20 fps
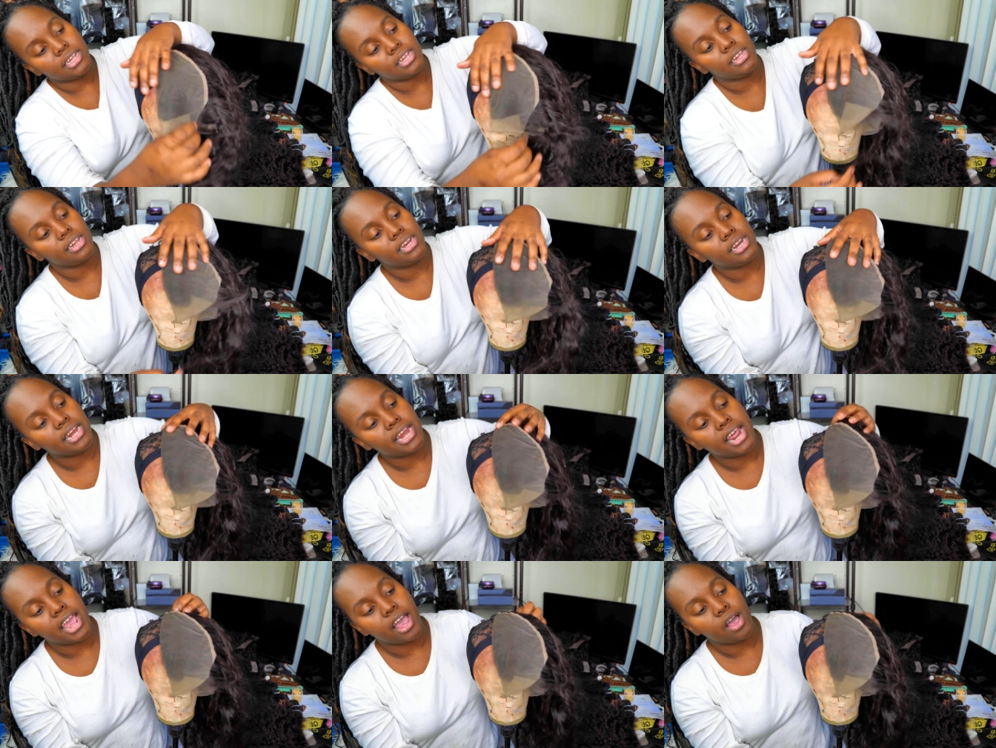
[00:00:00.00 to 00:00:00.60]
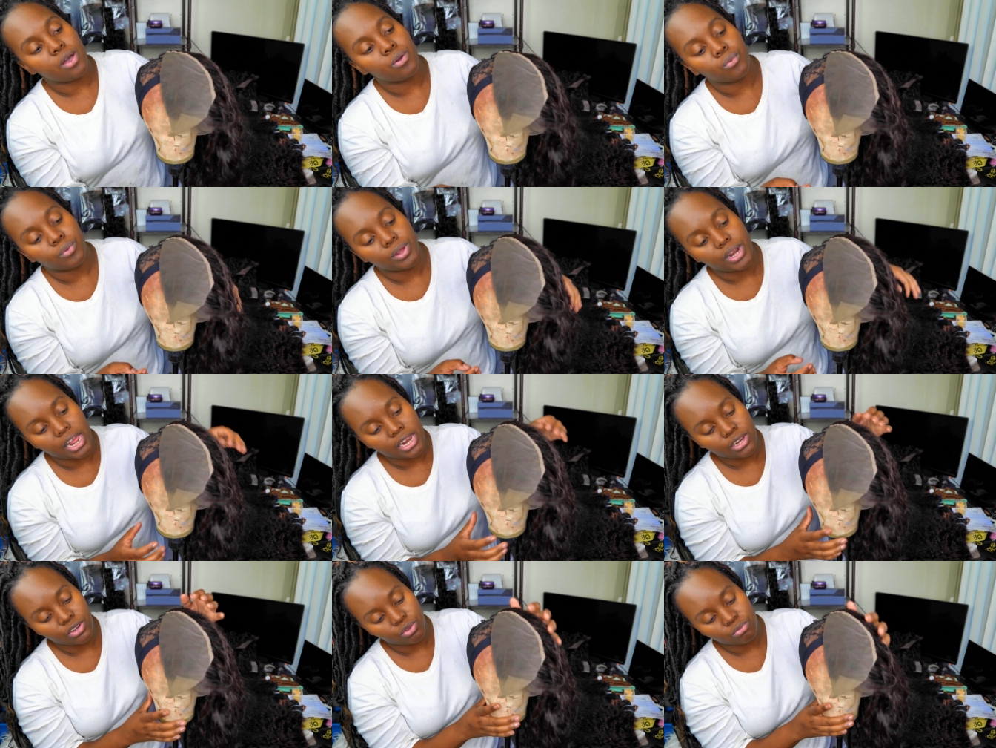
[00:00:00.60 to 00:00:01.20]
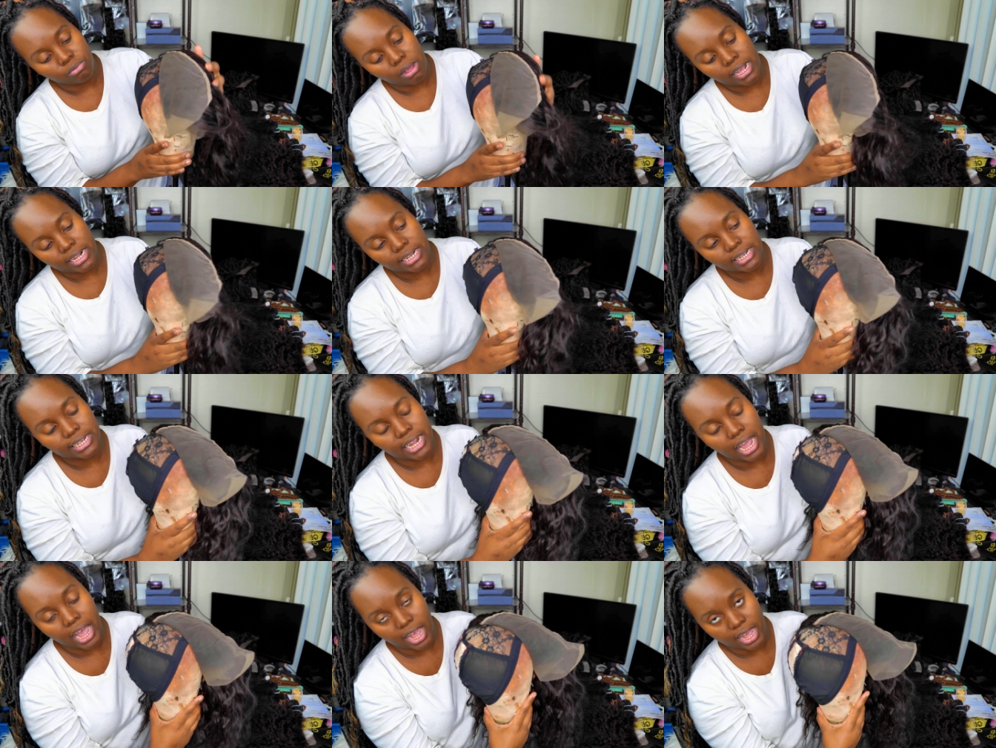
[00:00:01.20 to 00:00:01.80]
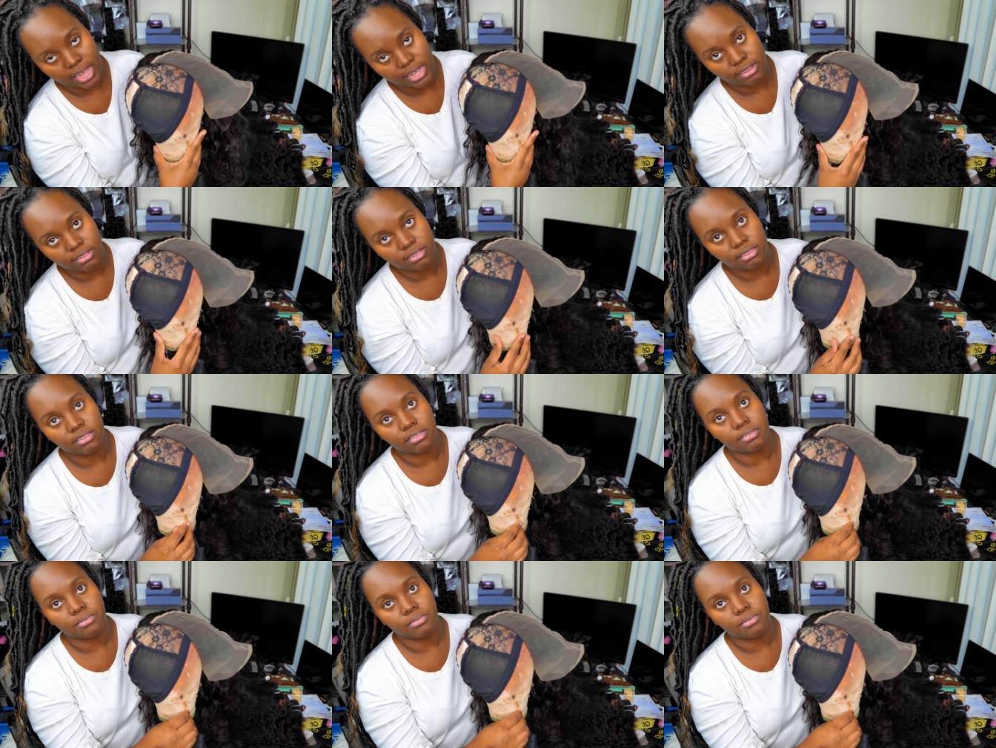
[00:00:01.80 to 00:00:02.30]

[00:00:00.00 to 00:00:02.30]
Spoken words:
now when I do my sides,